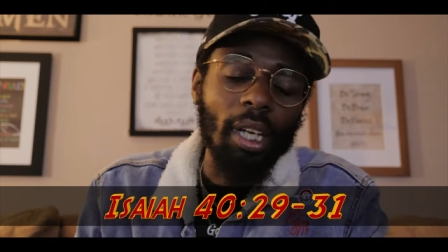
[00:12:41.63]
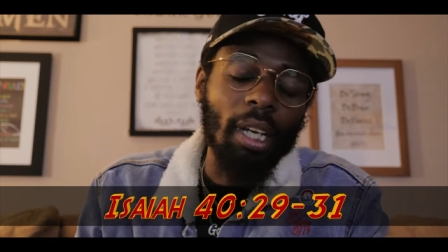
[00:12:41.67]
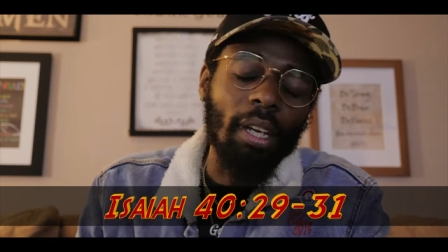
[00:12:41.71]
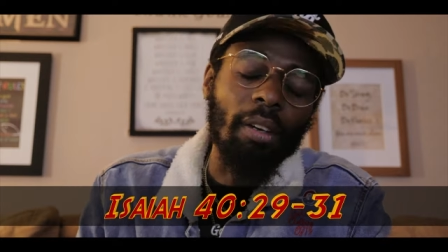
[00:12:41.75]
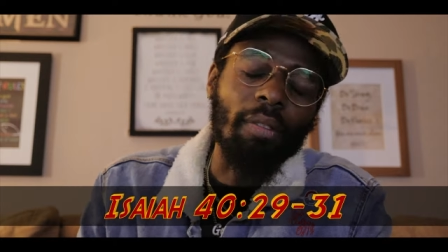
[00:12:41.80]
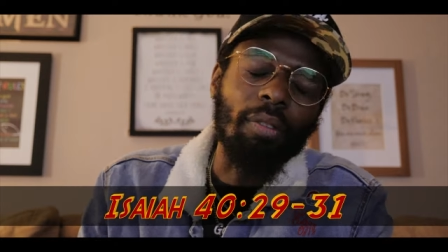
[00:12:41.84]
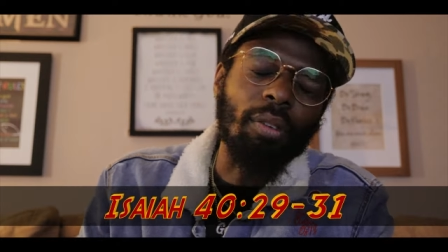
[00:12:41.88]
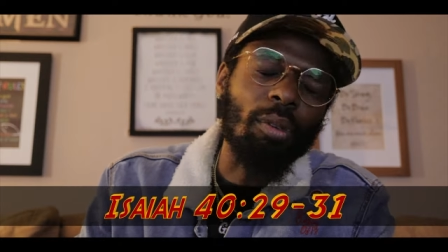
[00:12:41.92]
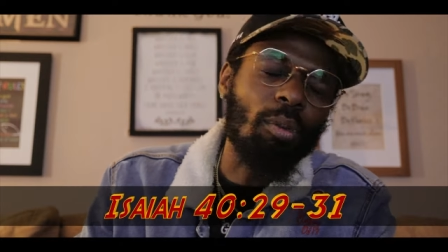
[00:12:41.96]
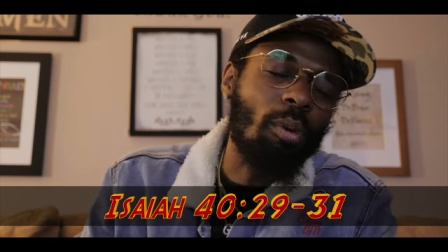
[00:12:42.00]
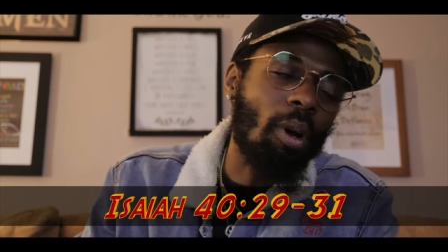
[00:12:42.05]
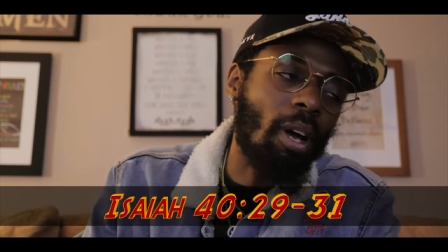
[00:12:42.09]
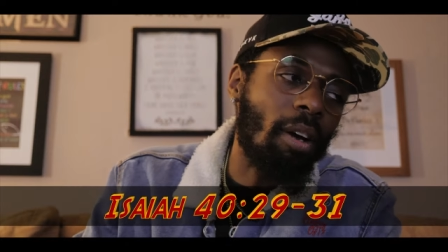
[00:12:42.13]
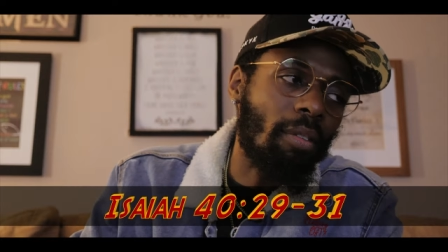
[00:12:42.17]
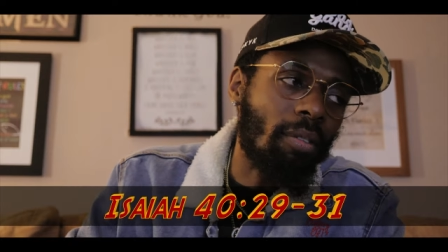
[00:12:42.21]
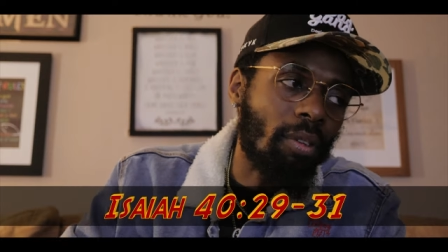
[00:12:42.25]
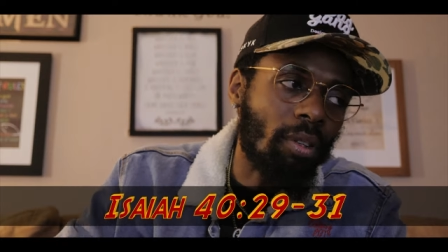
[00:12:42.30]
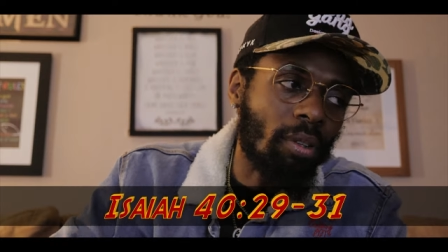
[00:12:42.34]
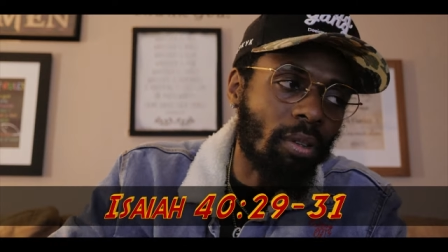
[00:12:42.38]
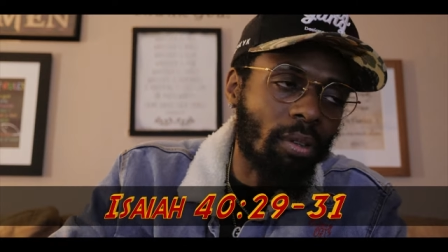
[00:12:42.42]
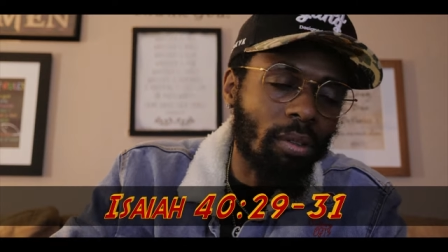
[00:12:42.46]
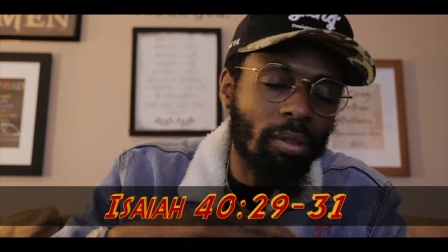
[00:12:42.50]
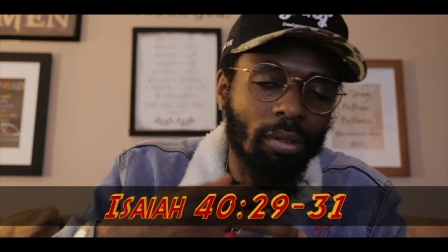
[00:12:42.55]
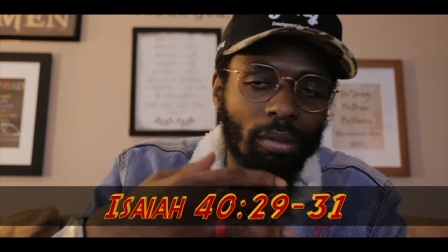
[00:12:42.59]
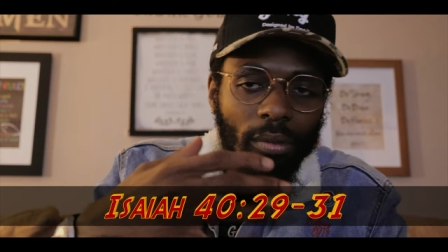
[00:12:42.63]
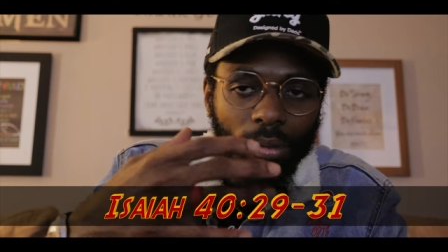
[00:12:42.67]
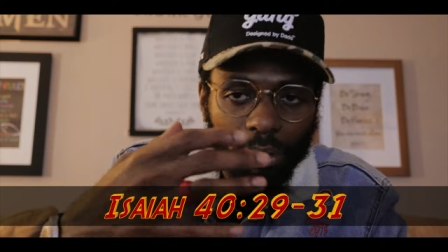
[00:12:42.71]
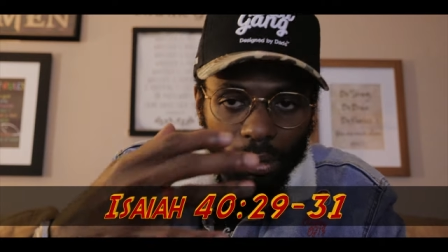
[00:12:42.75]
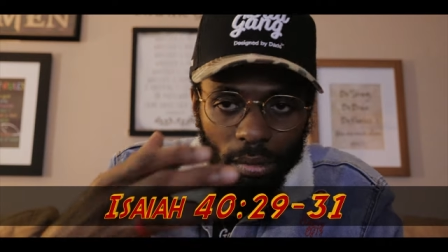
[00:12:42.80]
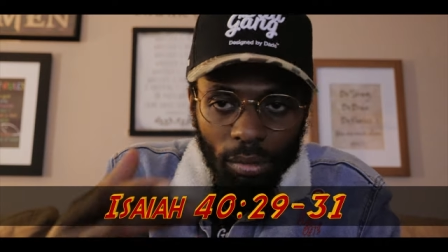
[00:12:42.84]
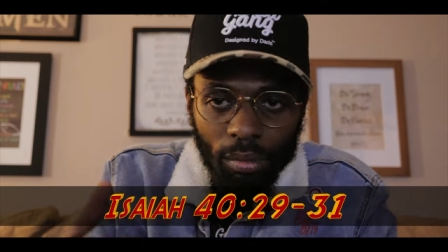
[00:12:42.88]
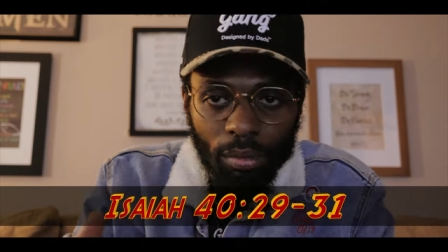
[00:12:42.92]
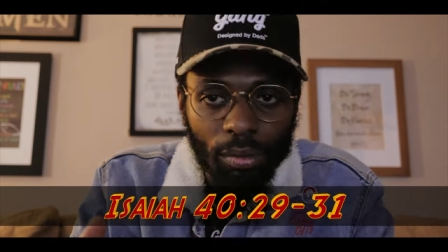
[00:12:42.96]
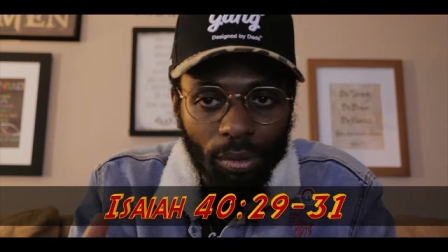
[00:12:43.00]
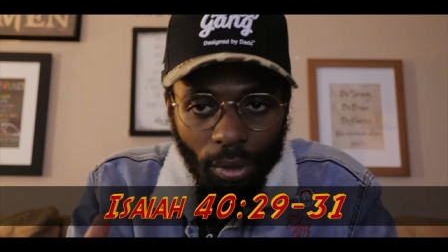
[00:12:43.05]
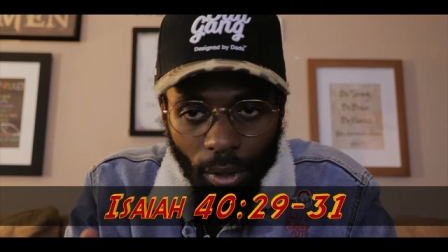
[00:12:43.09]
If you ever
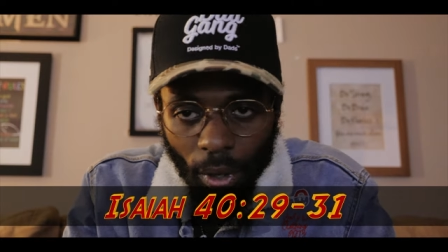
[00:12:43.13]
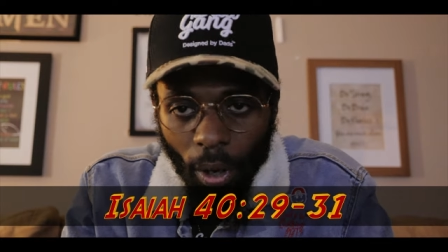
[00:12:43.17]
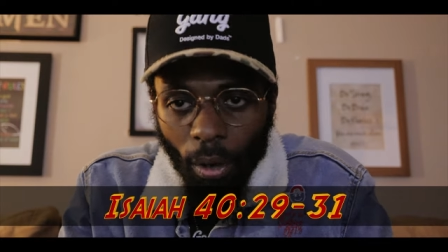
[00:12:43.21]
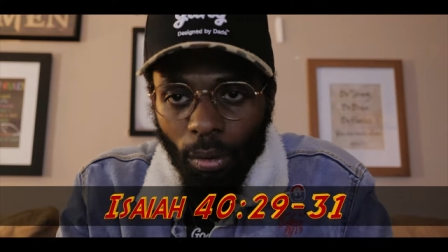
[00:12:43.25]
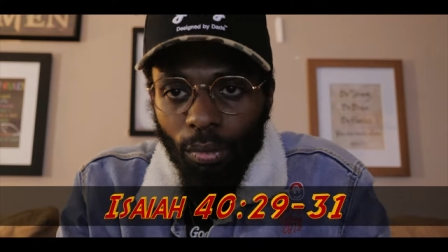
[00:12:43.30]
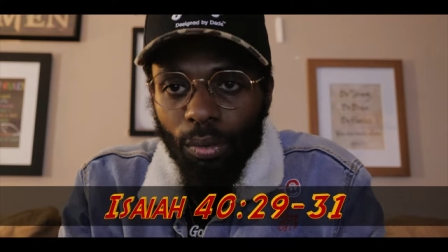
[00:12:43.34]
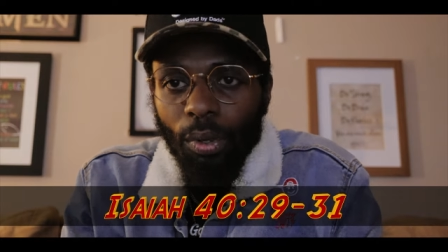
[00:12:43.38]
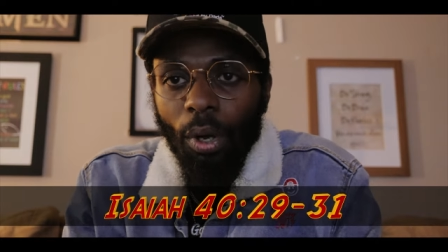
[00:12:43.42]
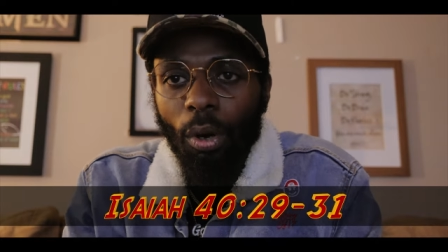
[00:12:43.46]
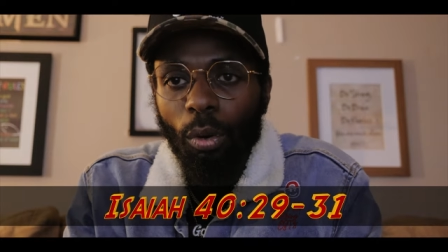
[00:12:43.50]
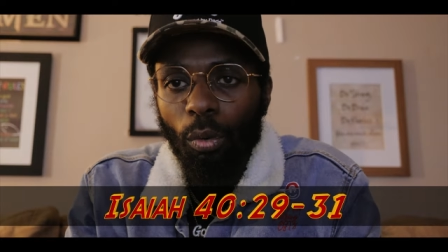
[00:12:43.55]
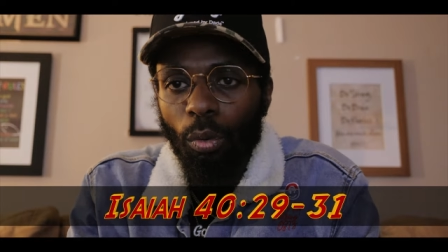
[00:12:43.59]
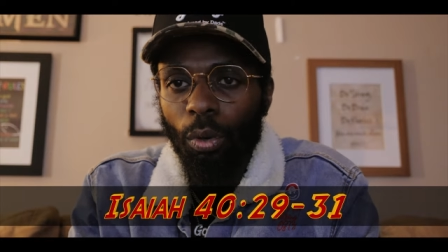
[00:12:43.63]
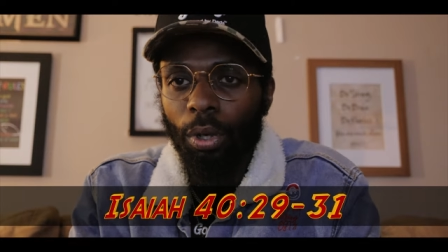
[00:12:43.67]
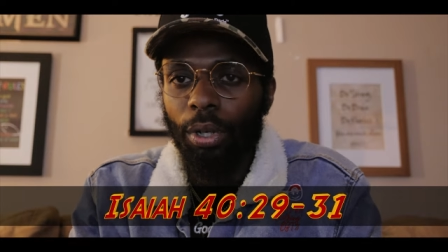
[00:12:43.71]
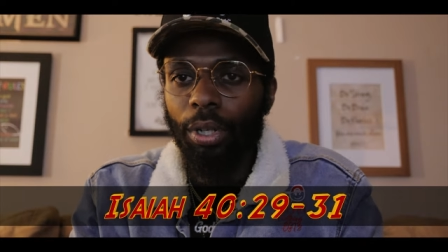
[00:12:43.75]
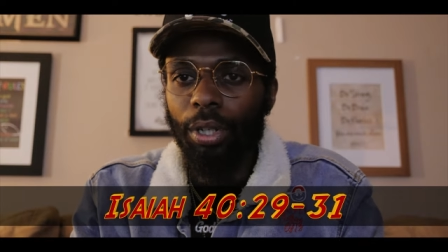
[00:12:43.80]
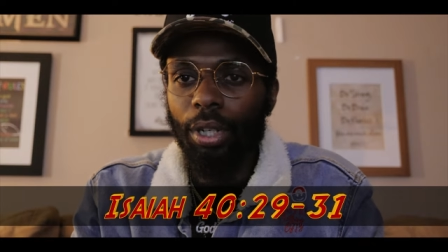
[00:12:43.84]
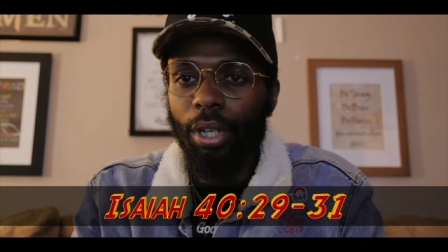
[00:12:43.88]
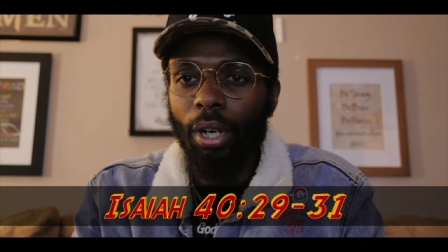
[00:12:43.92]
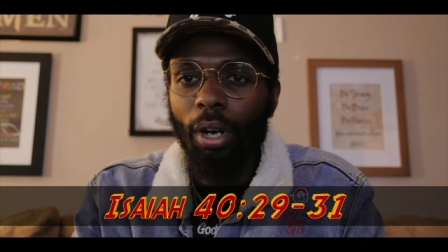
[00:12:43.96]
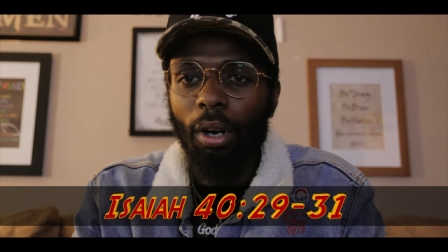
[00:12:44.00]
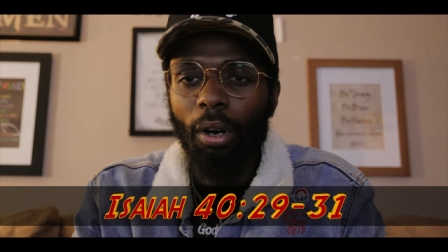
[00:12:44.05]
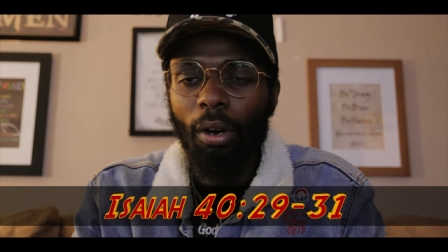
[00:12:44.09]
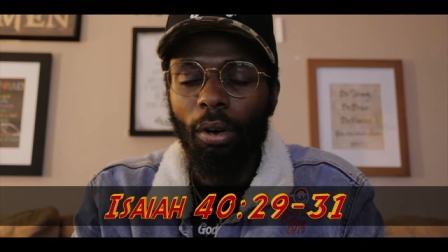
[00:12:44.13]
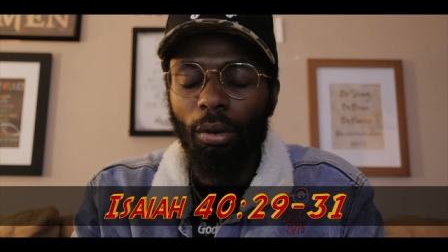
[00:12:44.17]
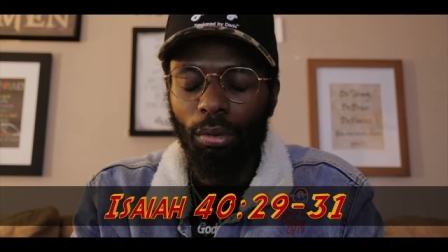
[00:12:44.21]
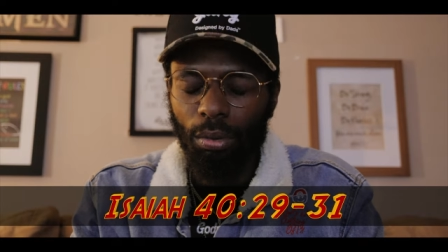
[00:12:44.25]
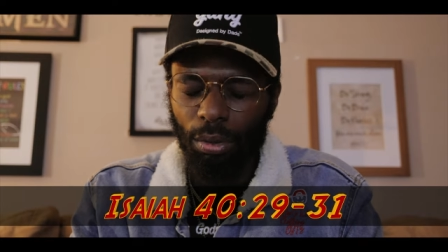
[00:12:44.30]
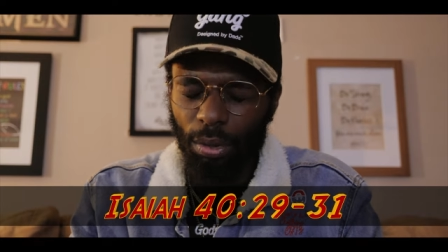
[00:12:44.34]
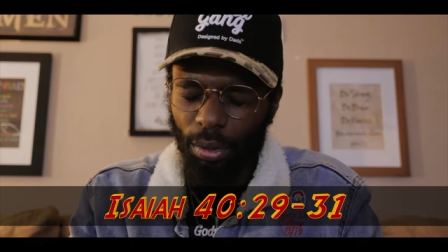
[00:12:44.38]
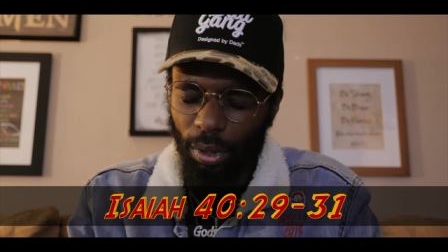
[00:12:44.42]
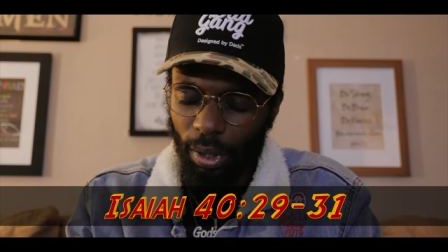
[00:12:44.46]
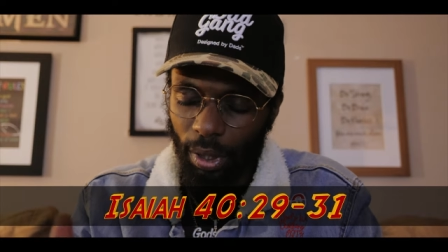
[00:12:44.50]
don't know where to go,